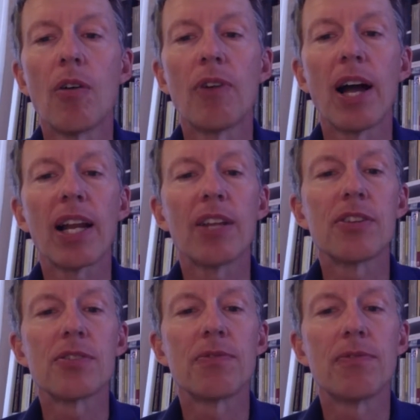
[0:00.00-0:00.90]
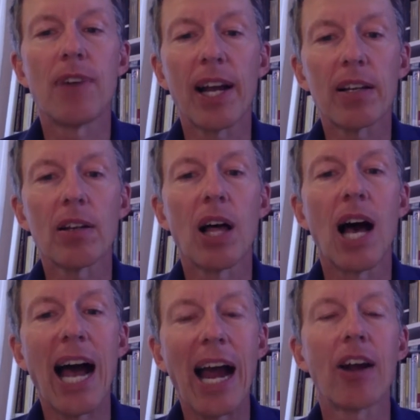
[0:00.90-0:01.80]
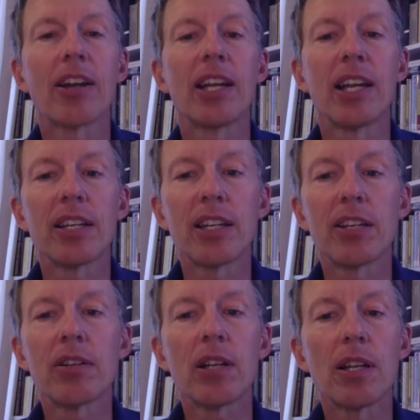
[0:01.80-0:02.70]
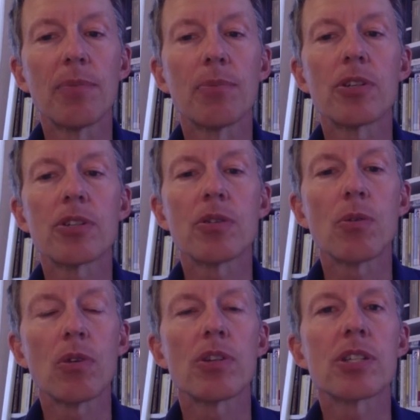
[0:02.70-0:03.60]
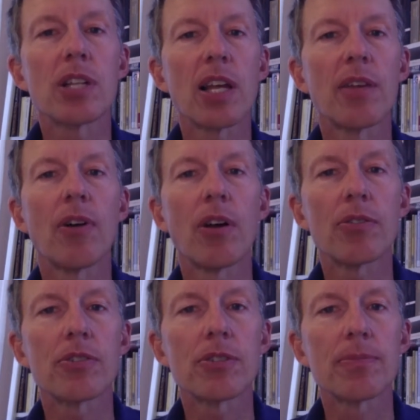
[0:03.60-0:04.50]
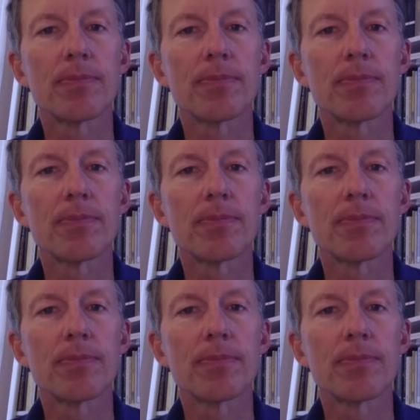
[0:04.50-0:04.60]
violate this vital hierarchy and kill, imprison, or enslave others.